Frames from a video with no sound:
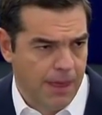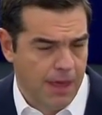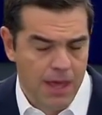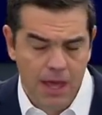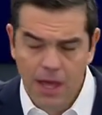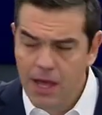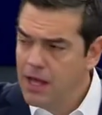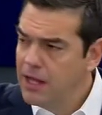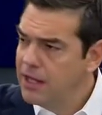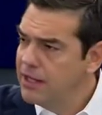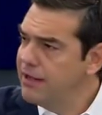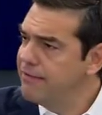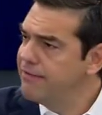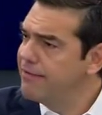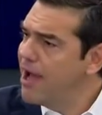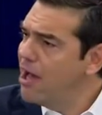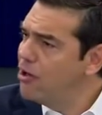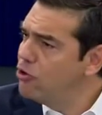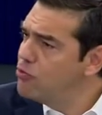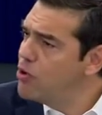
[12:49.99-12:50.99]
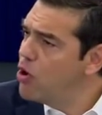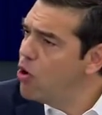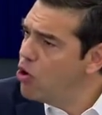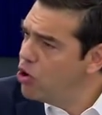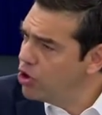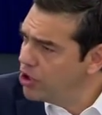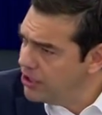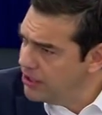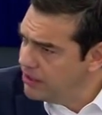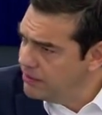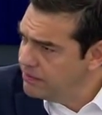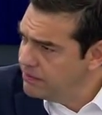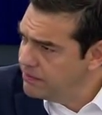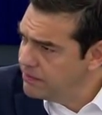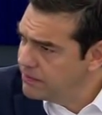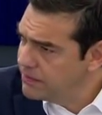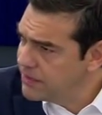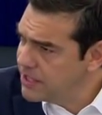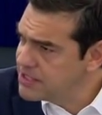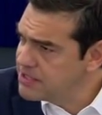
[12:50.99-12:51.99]
after those 8 years of
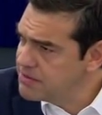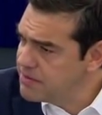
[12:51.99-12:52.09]
crisis,